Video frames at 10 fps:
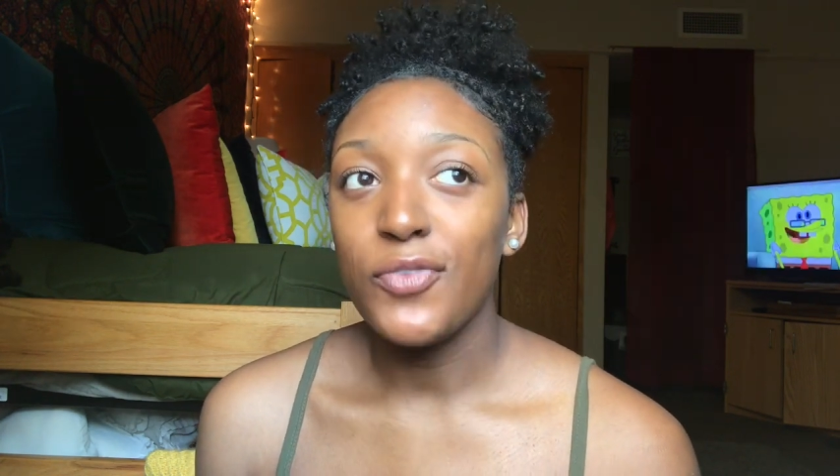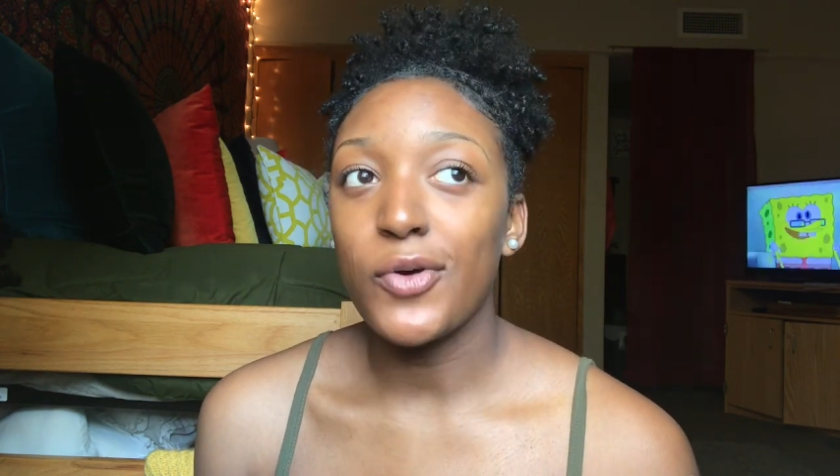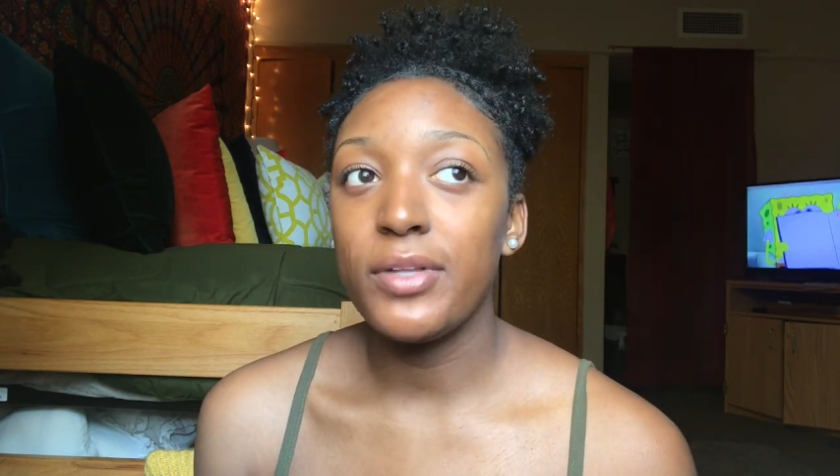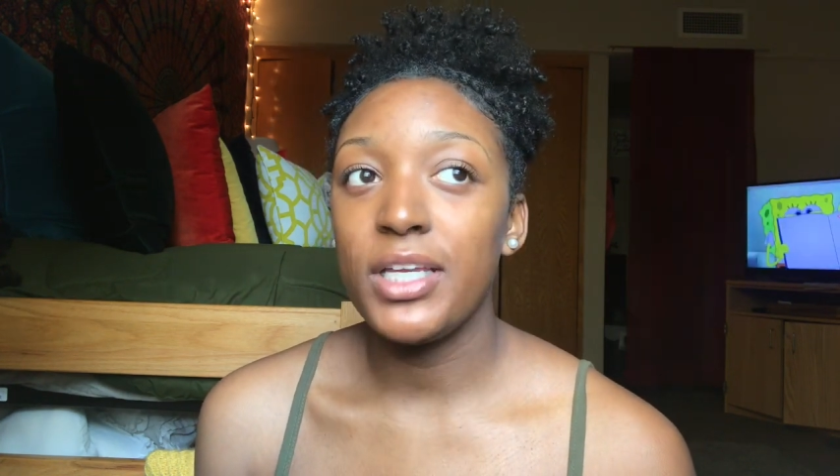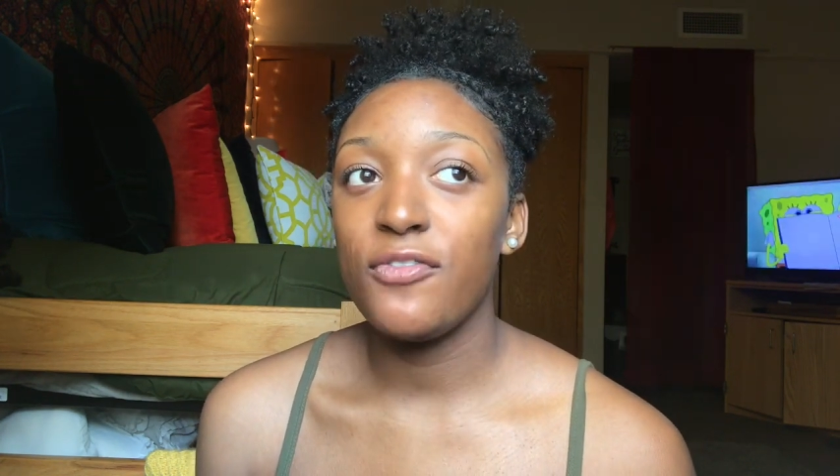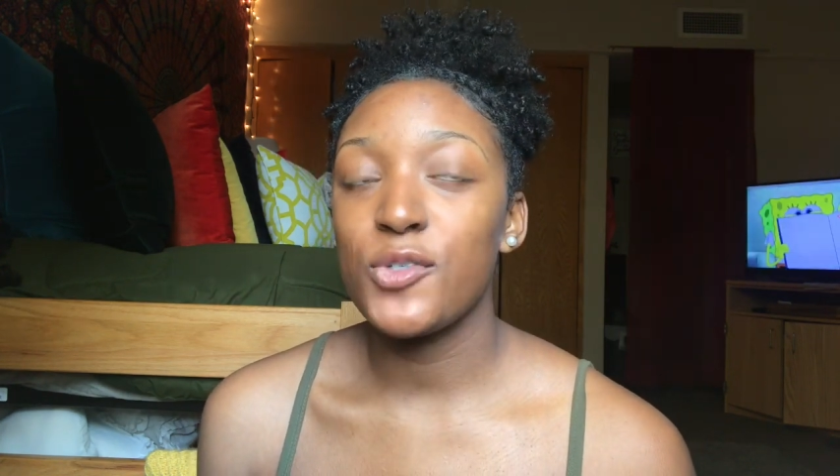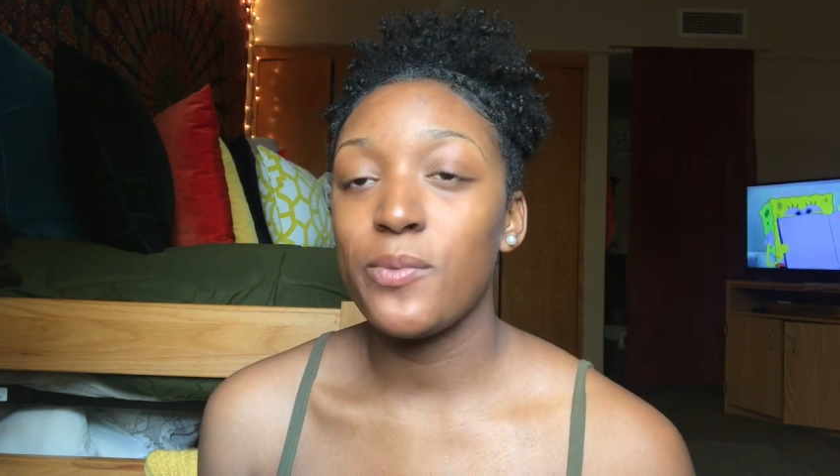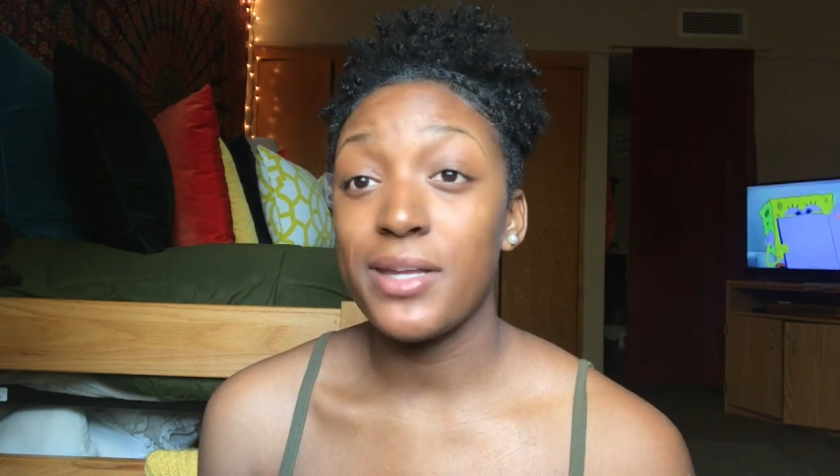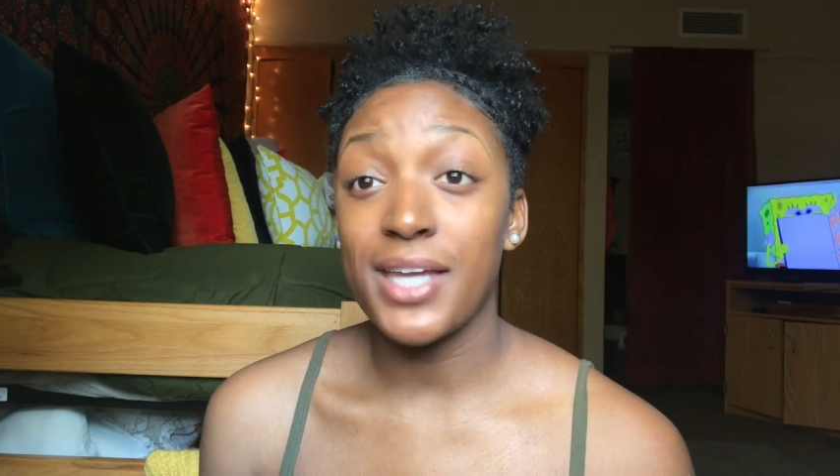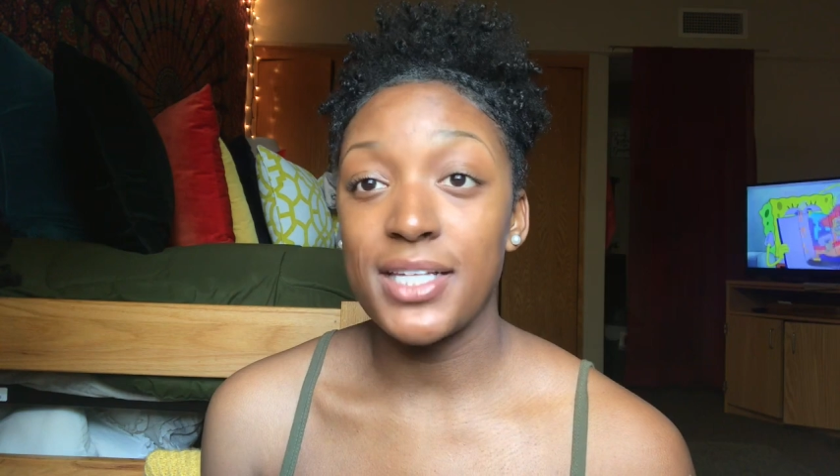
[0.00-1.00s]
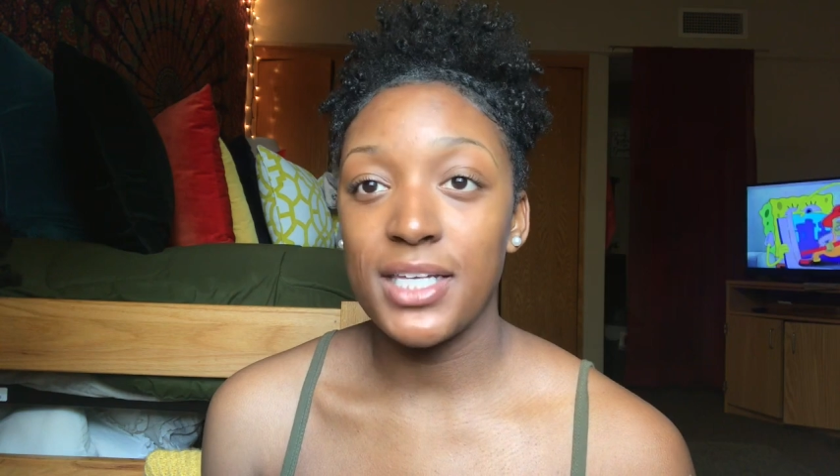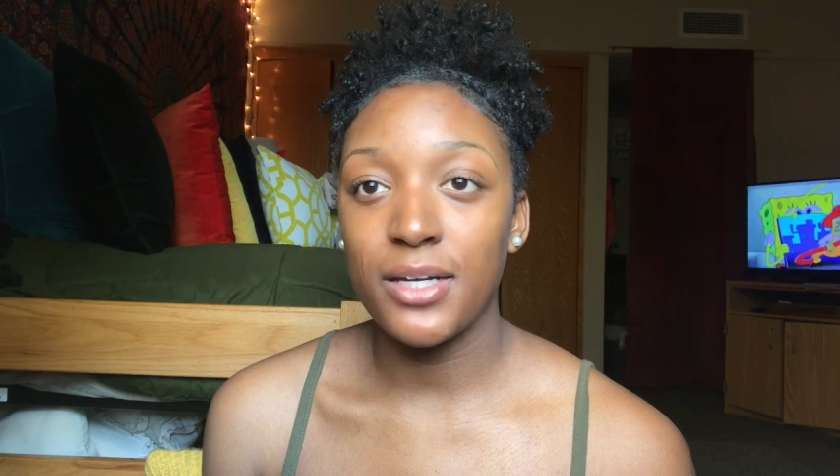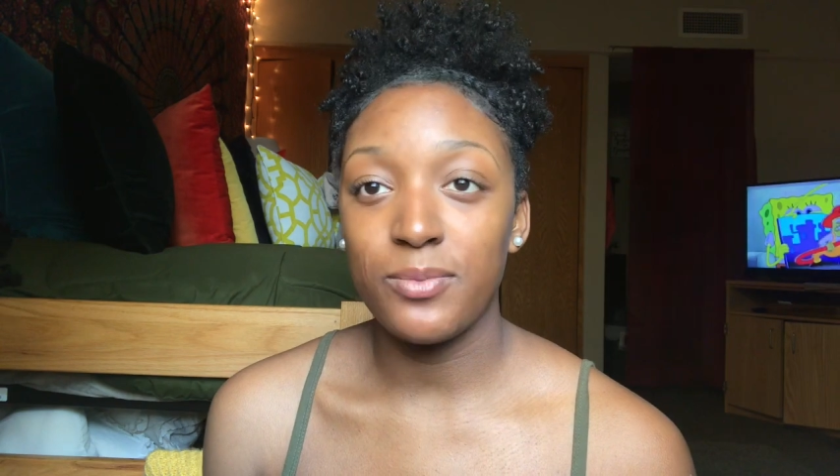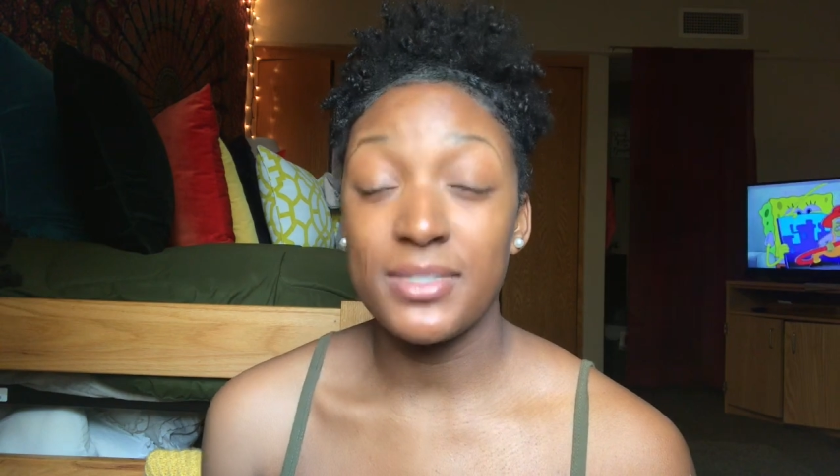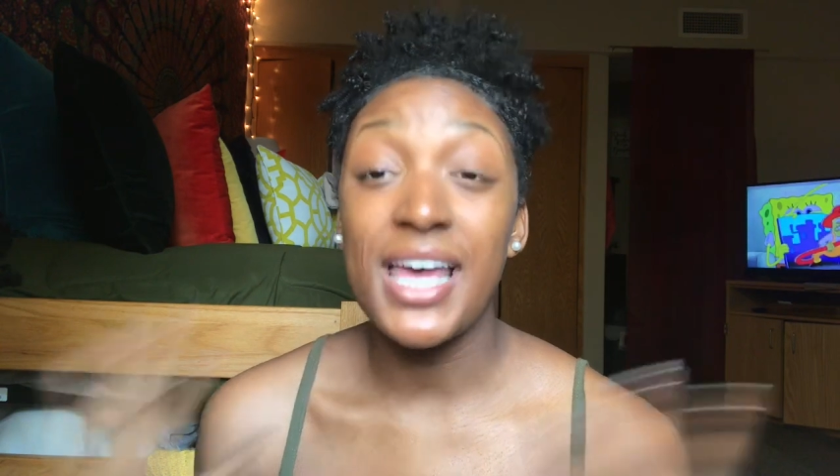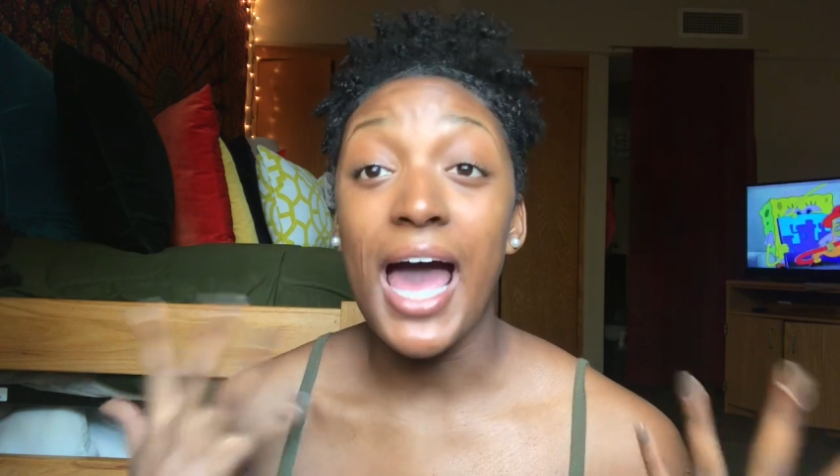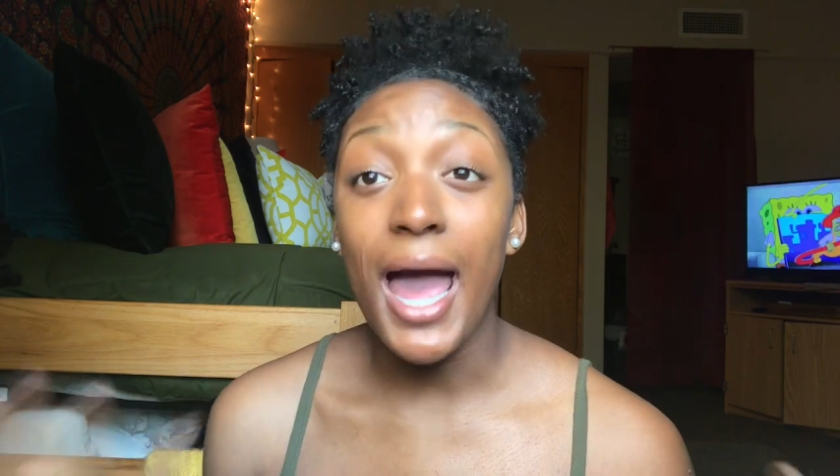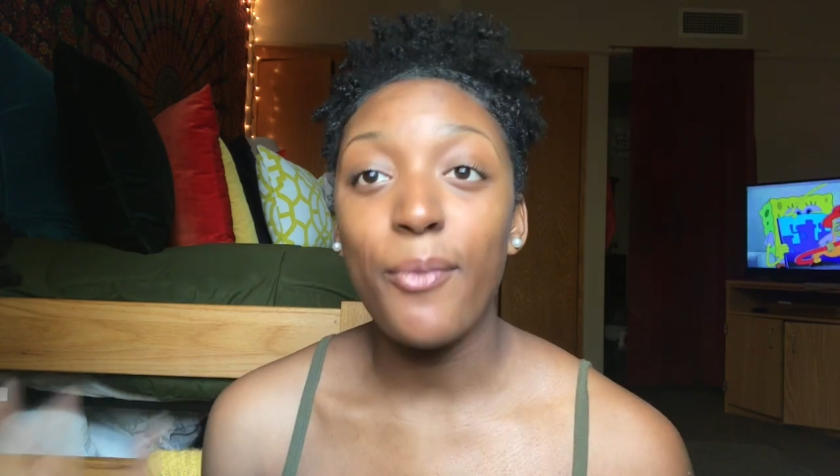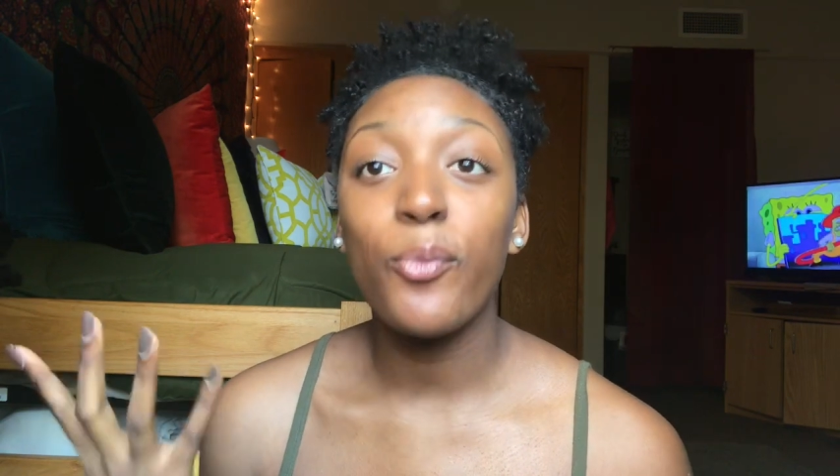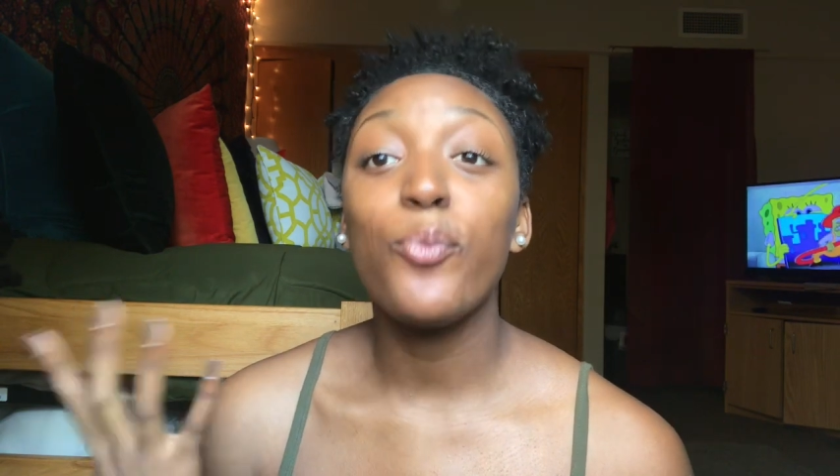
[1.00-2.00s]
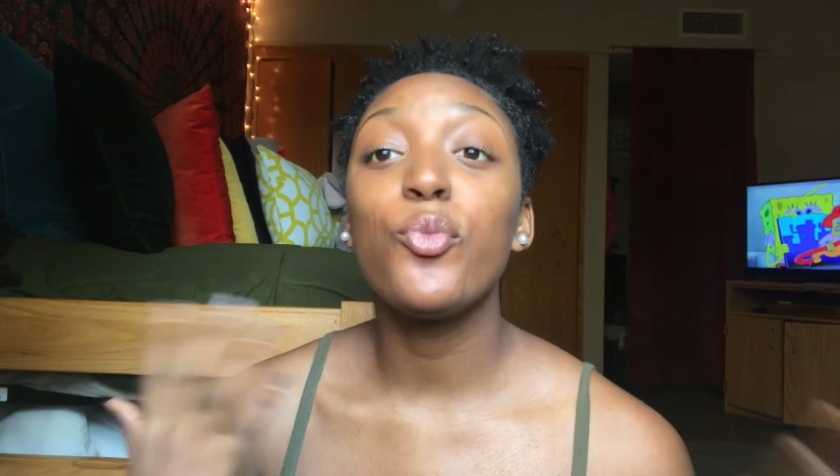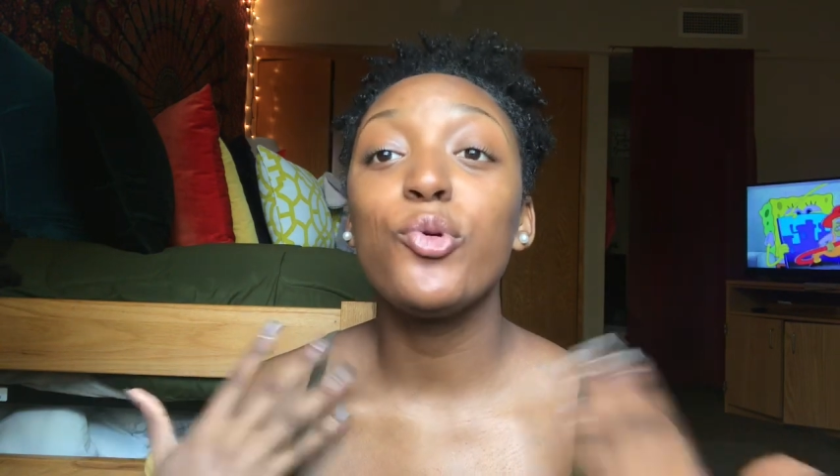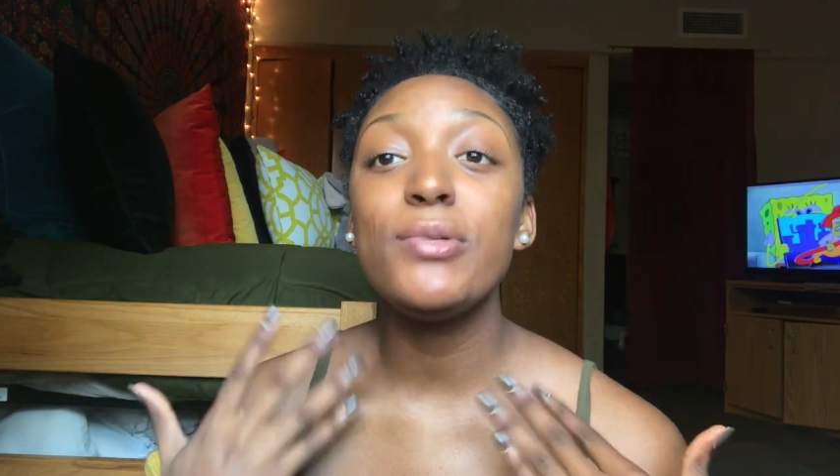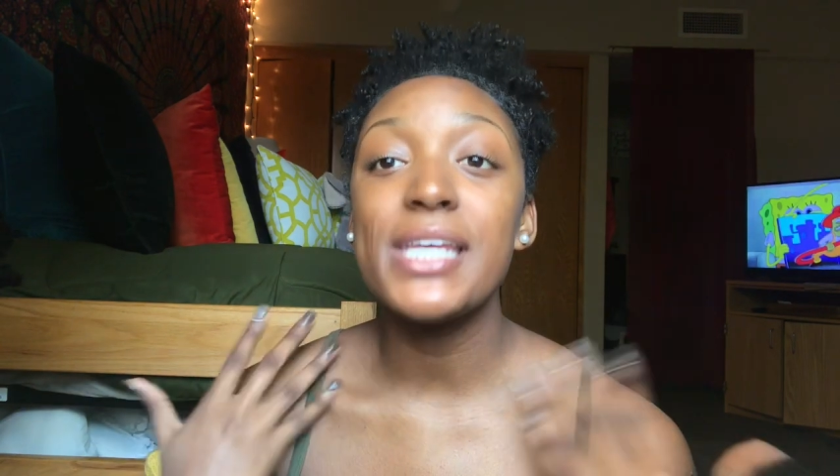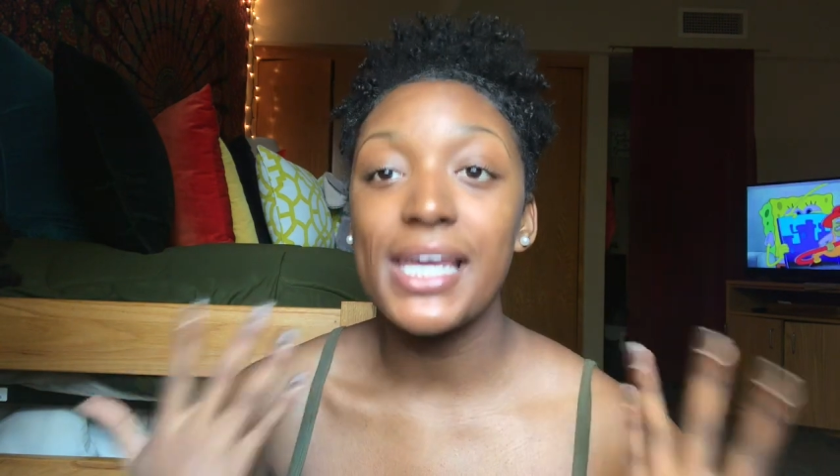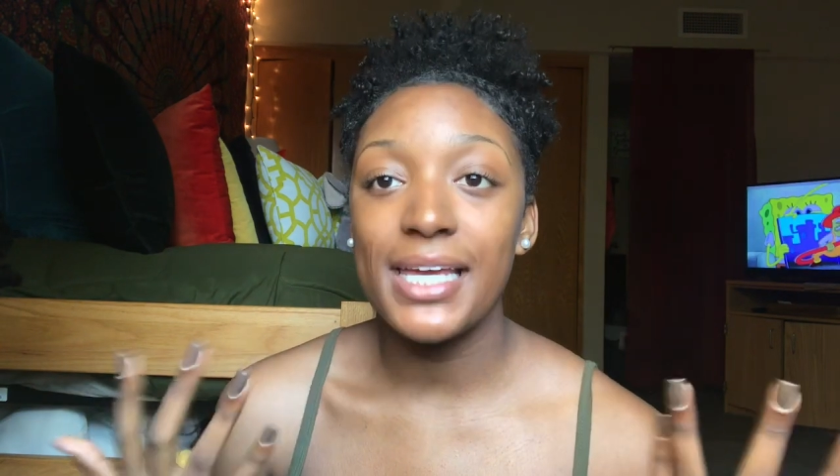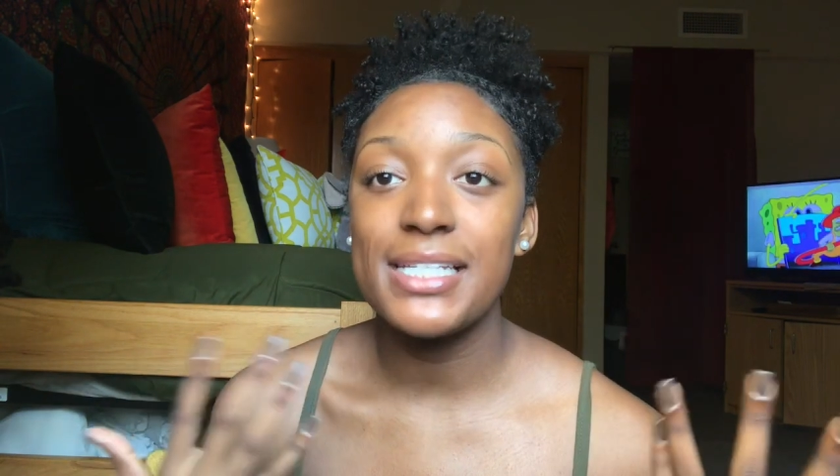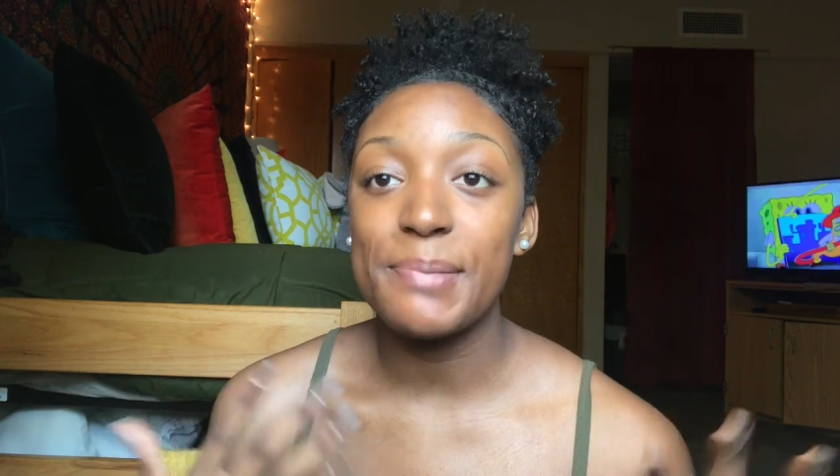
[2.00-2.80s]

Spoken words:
The only difference with my nighttime routine,